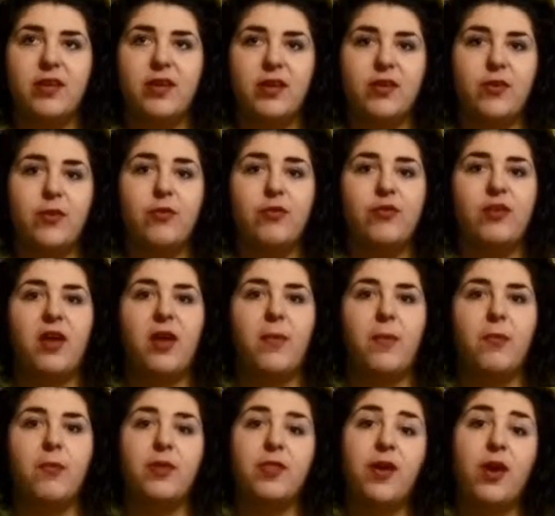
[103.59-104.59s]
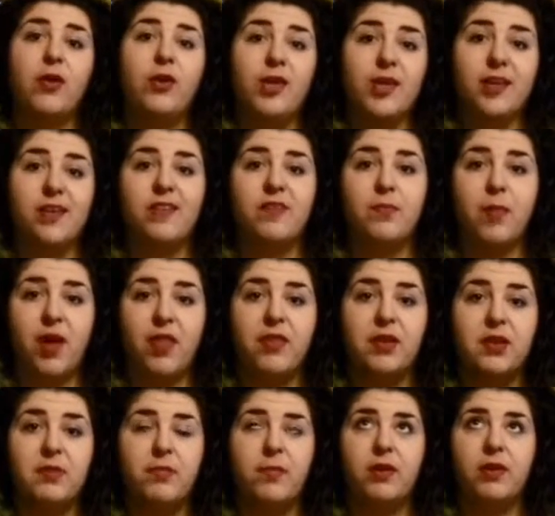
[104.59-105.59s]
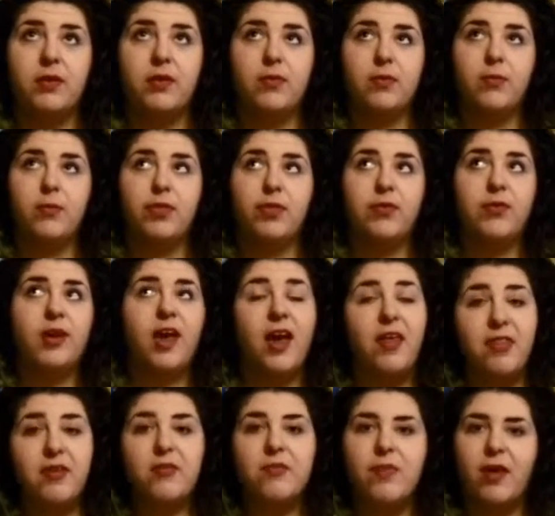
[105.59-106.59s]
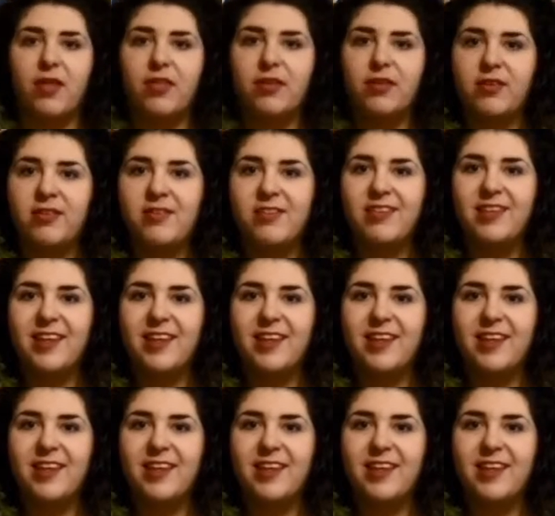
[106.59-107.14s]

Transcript: grows up without his mother but with 3 other mothers,